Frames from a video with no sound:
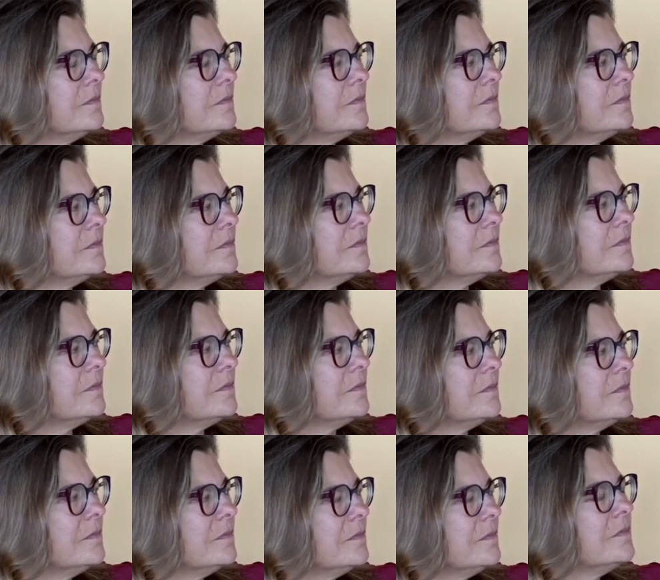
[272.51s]

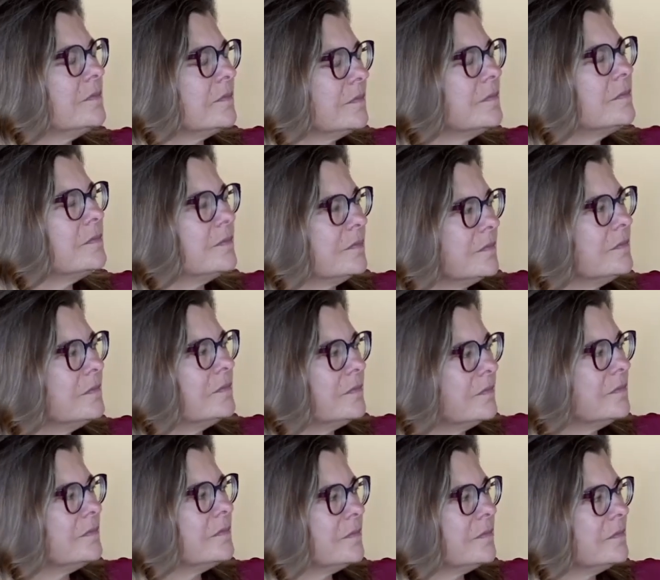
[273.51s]

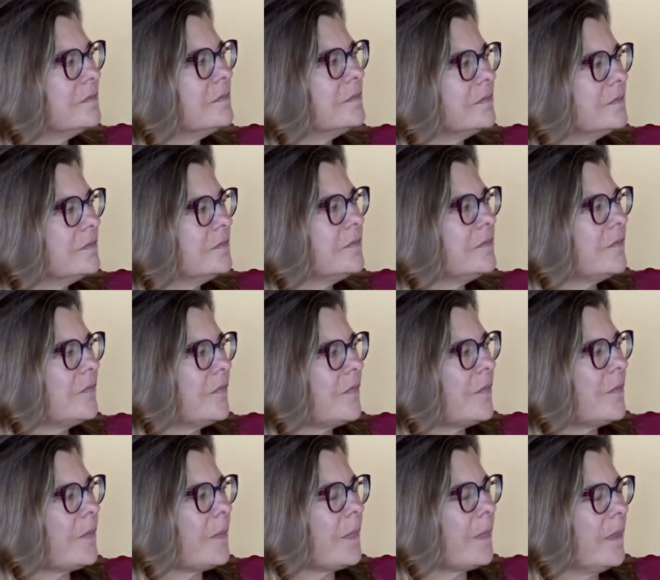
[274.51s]

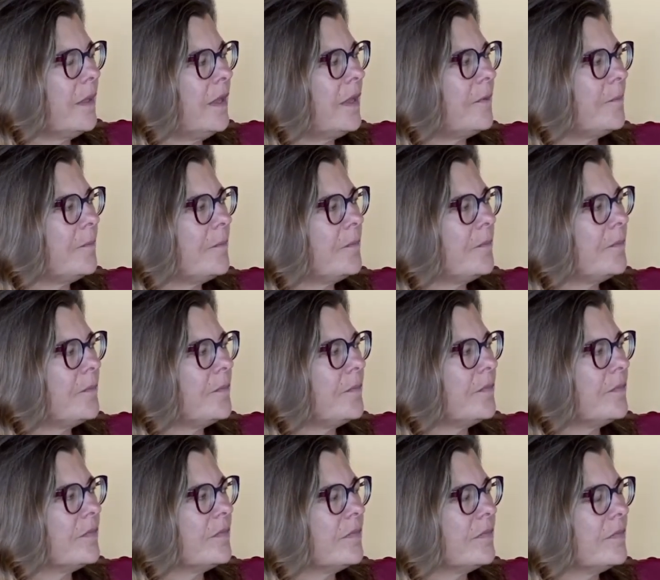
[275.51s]

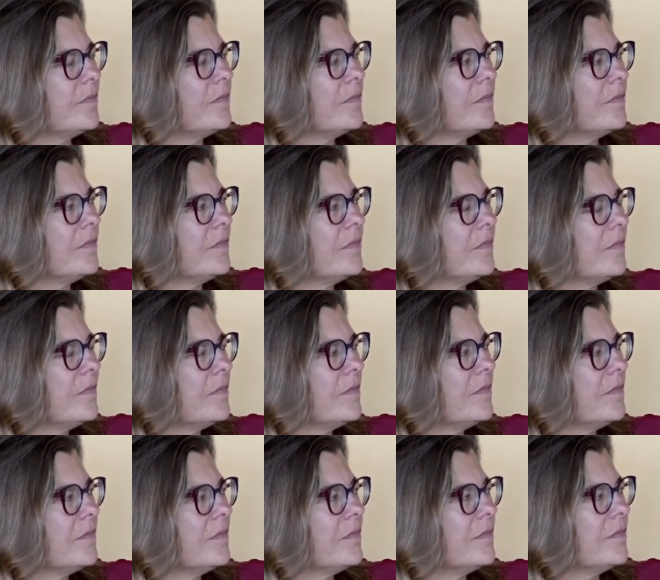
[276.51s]

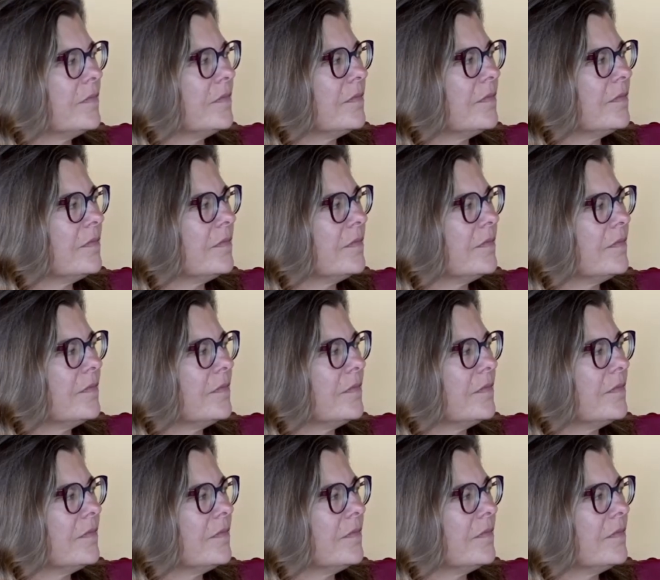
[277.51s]
(silent)